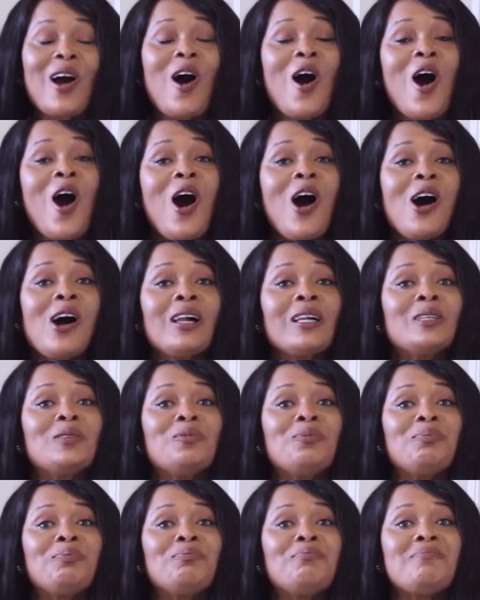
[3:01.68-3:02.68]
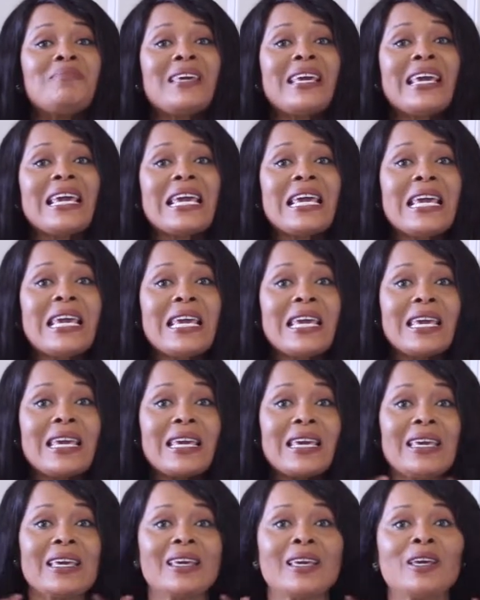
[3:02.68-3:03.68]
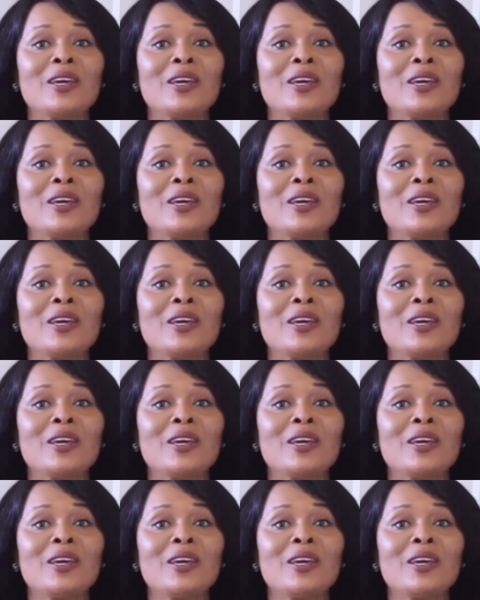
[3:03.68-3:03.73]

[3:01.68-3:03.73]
all me